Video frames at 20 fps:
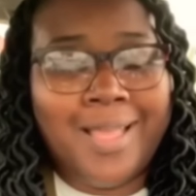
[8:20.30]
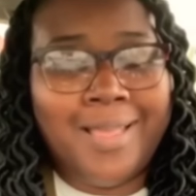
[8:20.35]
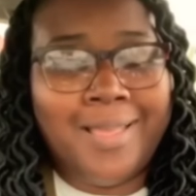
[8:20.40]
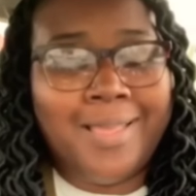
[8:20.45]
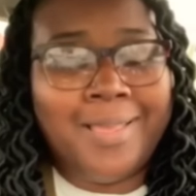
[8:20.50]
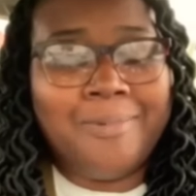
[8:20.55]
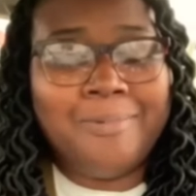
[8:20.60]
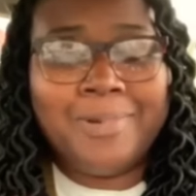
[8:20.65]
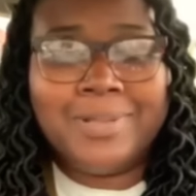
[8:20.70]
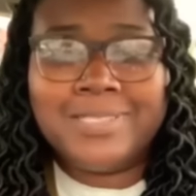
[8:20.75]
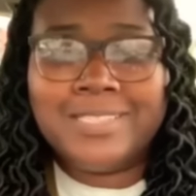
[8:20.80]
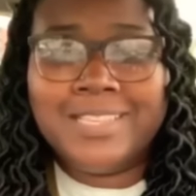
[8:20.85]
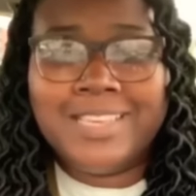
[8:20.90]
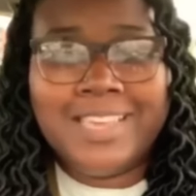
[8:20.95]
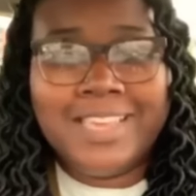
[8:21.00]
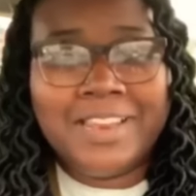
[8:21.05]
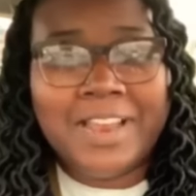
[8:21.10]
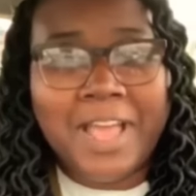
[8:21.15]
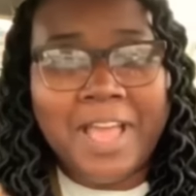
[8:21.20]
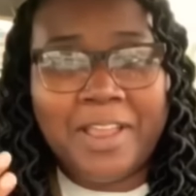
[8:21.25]
and once
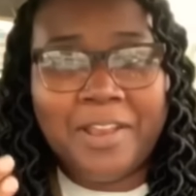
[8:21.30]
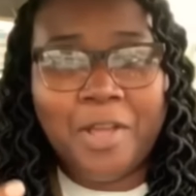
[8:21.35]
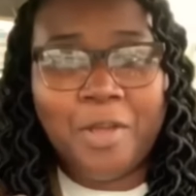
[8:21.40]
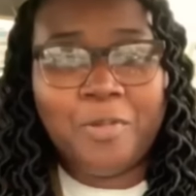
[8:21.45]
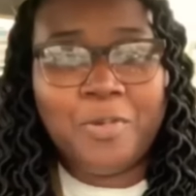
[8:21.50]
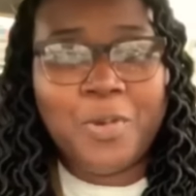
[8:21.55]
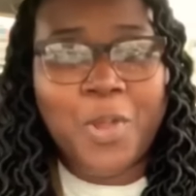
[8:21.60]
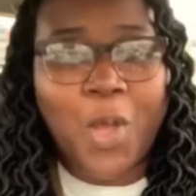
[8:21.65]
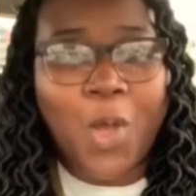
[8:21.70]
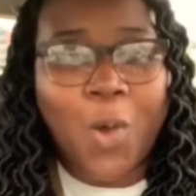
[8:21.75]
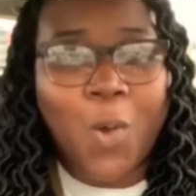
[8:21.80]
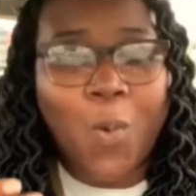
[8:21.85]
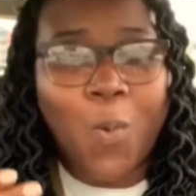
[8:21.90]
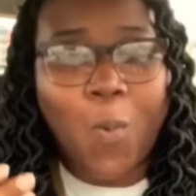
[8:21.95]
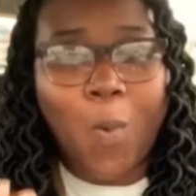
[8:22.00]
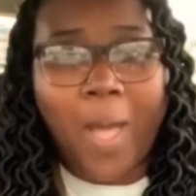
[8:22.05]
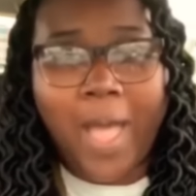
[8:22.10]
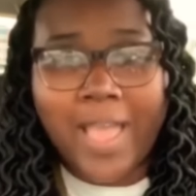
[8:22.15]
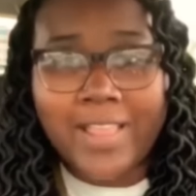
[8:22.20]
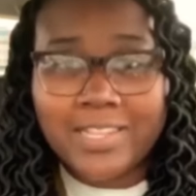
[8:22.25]
again, I don't know
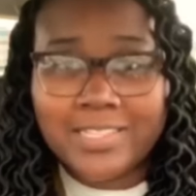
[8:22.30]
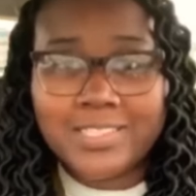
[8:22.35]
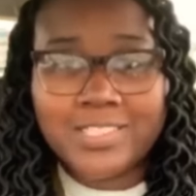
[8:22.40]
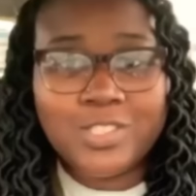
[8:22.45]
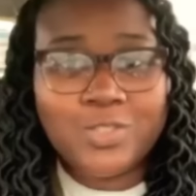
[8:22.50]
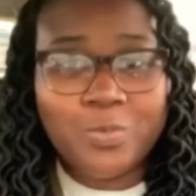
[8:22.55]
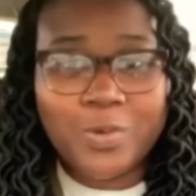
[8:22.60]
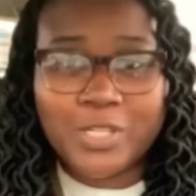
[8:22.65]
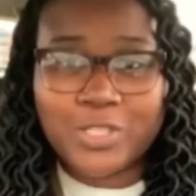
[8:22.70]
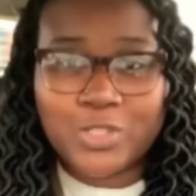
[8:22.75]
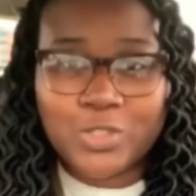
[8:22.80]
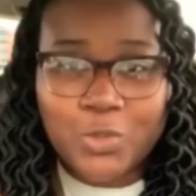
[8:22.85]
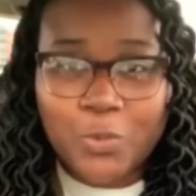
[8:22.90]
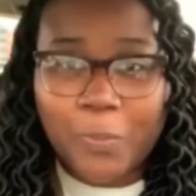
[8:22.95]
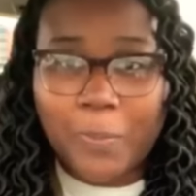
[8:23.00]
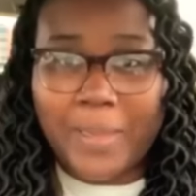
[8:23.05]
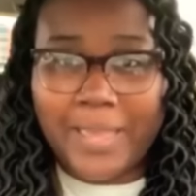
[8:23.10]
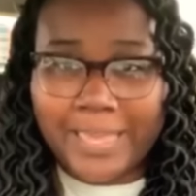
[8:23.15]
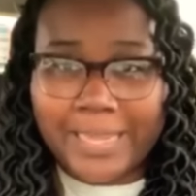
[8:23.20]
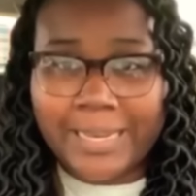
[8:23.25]
why, this is where
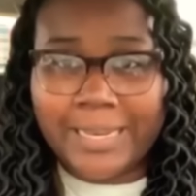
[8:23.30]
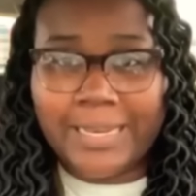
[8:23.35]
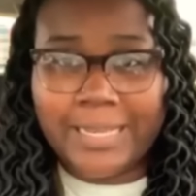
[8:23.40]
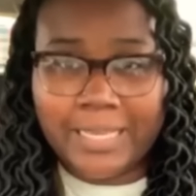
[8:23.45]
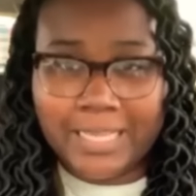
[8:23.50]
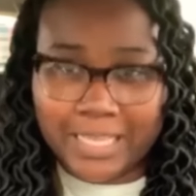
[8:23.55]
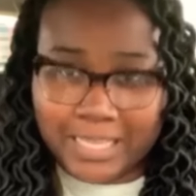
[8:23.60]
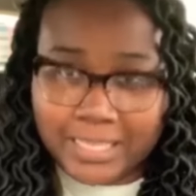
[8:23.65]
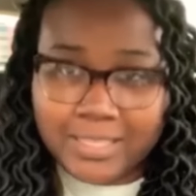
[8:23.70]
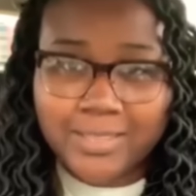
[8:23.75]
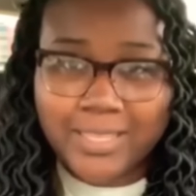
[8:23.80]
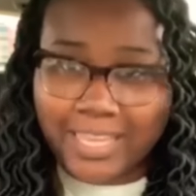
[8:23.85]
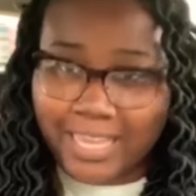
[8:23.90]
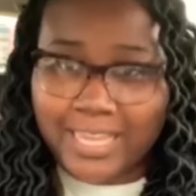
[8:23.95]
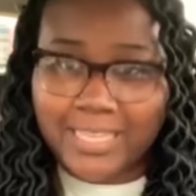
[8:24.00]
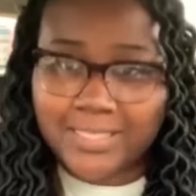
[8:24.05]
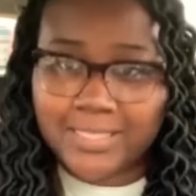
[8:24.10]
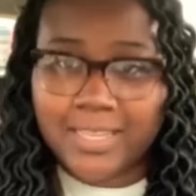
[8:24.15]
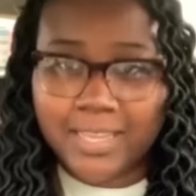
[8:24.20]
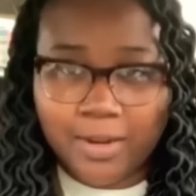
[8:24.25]
stupidity
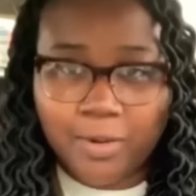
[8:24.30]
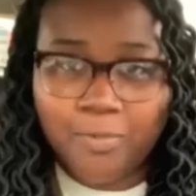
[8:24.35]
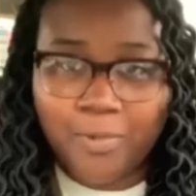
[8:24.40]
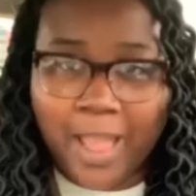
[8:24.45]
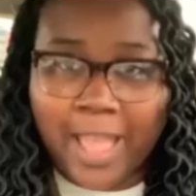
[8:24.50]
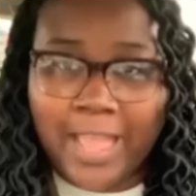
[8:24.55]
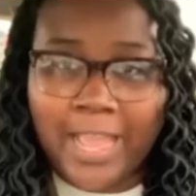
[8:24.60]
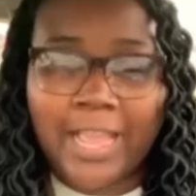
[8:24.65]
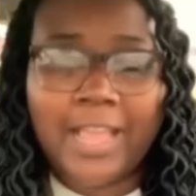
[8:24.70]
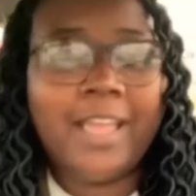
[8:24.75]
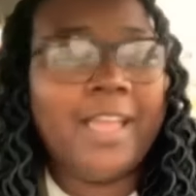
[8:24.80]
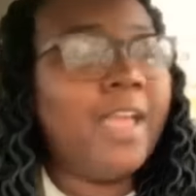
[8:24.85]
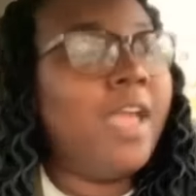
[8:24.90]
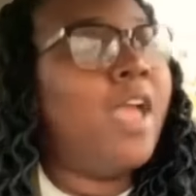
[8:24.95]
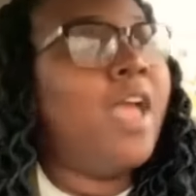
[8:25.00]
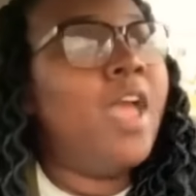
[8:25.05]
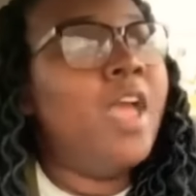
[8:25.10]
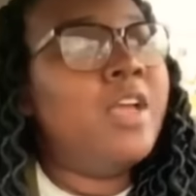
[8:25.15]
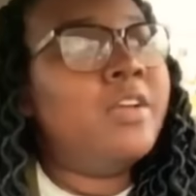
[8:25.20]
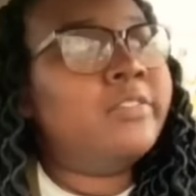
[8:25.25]
kicks in, right?
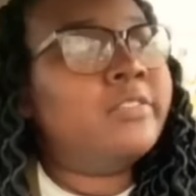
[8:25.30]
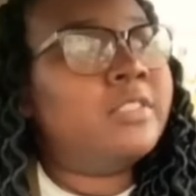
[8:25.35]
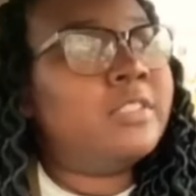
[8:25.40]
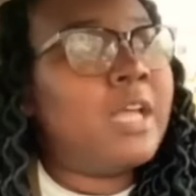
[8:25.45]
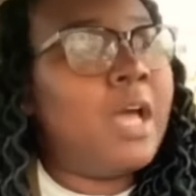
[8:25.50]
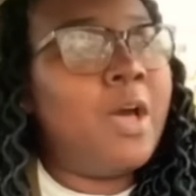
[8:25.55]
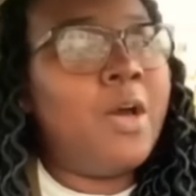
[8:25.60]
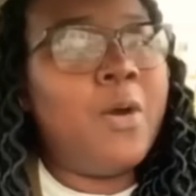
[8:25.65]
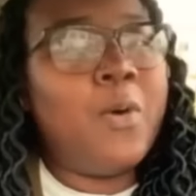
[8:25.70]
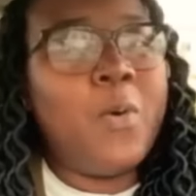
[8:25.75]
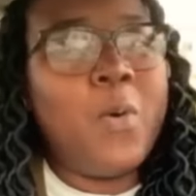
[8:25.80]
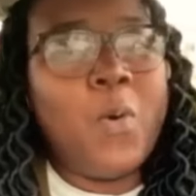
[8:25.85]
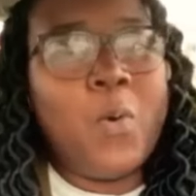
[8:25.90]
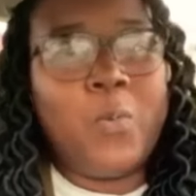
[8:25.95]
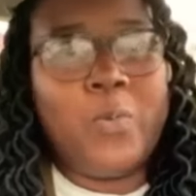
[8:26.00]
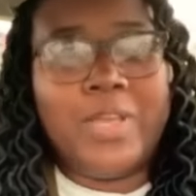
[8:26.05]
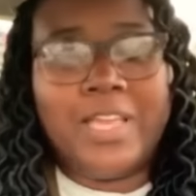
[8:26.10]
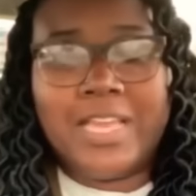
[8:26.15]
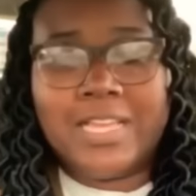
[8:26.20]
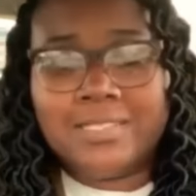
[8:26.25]
So
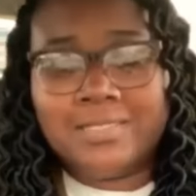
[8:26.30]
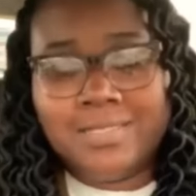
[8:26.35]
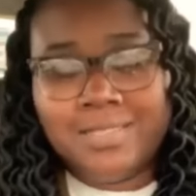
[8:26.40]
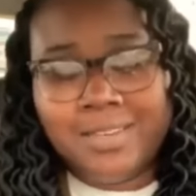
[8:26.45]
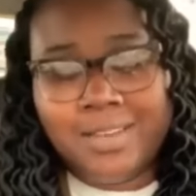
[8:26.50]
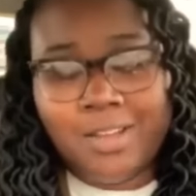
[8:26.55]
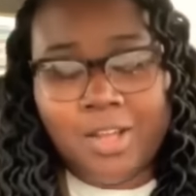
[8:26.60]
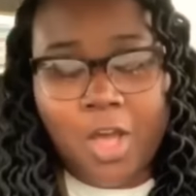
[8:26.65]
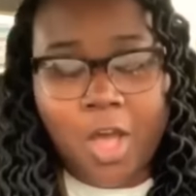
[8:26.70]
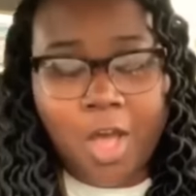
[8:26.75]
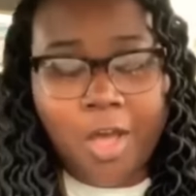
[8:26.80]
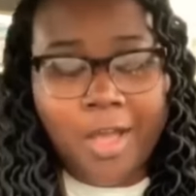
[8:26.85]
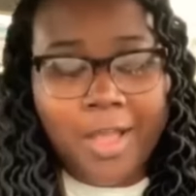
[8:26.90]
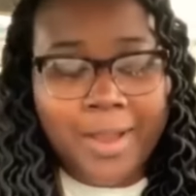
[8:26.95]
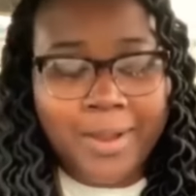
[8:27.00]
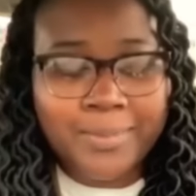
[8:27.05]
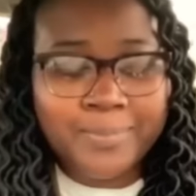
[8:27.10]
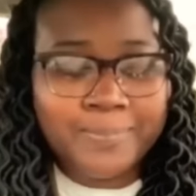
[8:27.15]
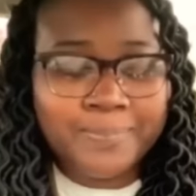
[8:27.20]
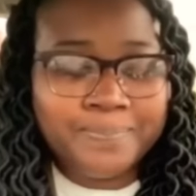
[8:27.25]
we get in the
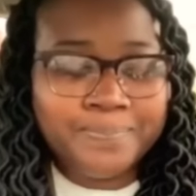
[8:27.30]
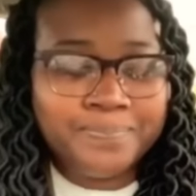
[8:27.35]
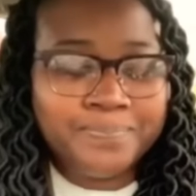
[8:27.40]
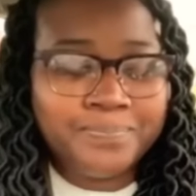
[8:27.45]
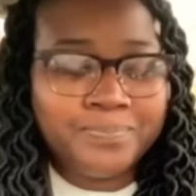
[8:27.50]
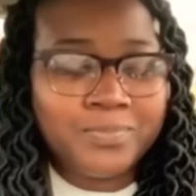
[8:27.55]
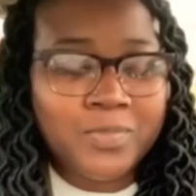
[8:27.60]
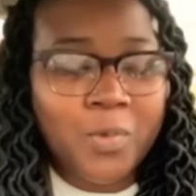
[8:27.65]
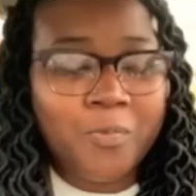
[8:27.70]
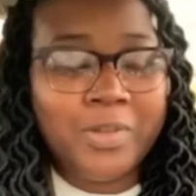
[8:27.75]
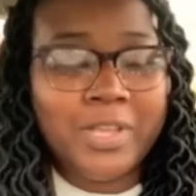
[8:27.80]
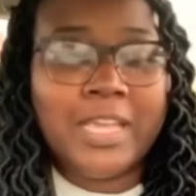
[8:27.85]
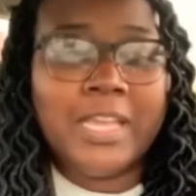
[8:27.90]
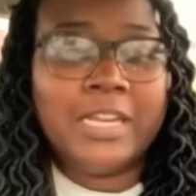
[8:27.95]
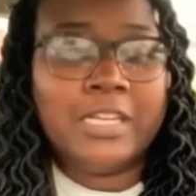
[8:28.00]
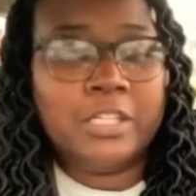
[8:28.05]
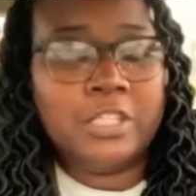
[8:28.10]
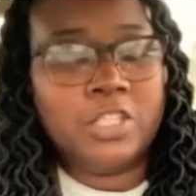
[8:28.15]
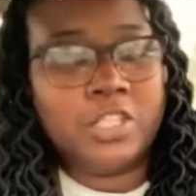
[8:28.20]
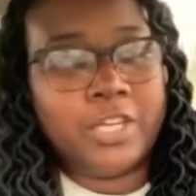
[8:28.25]
car, we get
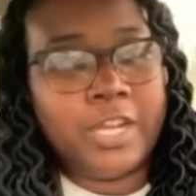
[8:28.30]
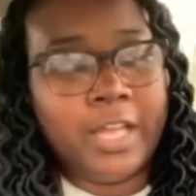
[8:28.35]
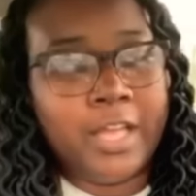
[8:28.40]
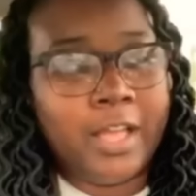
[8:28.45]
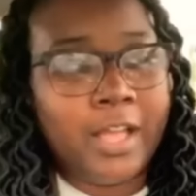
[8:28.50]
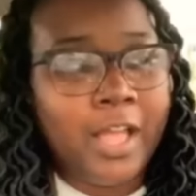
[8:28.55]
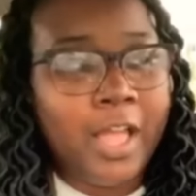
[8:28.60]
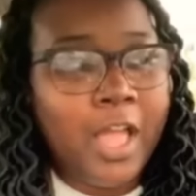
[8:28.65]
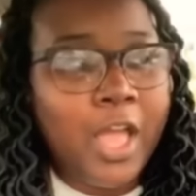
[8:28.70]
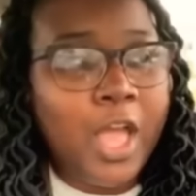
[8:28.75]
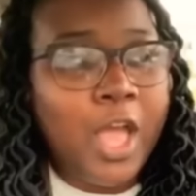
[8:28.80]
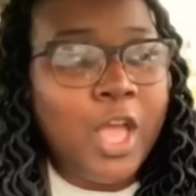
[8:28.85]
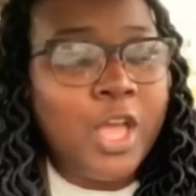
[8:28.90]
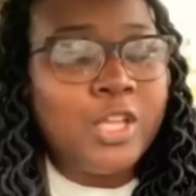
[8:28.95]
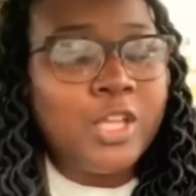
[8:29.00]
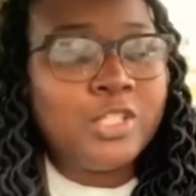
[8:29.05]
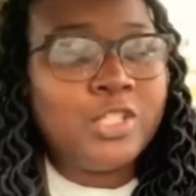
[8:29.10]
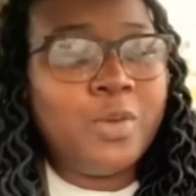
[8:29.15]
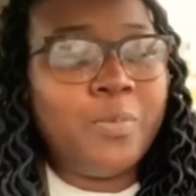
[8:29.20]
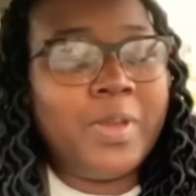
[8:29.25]
in the truck.
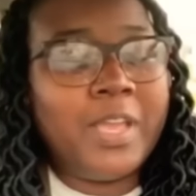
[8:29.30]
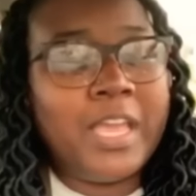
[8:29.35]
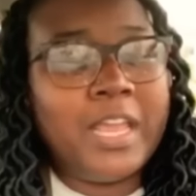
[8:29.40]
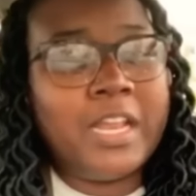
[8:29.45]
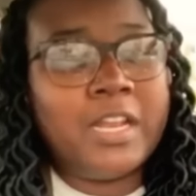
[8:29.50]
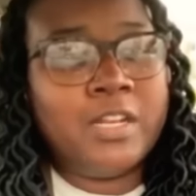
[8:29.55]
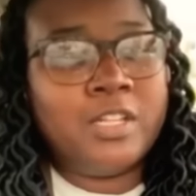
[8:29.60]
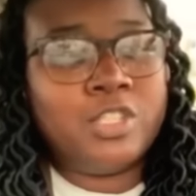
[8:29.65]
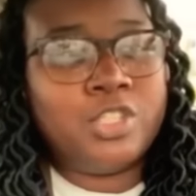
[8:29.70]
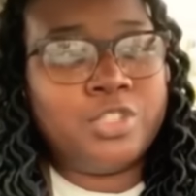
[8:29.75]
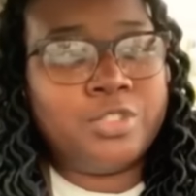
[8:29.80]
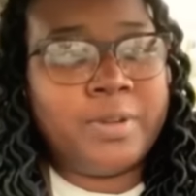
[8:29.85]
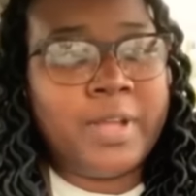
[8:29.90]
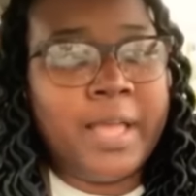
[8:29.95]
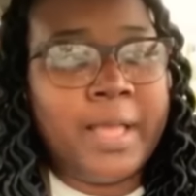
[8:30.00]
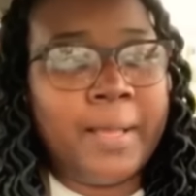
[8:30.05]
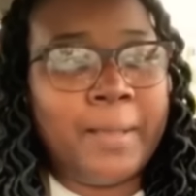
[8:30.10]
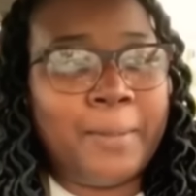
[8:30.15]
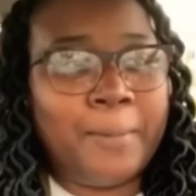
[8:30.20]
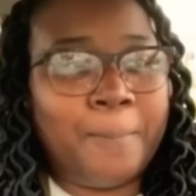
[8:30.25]
So we get in the
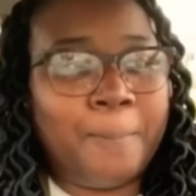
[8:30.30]
truck,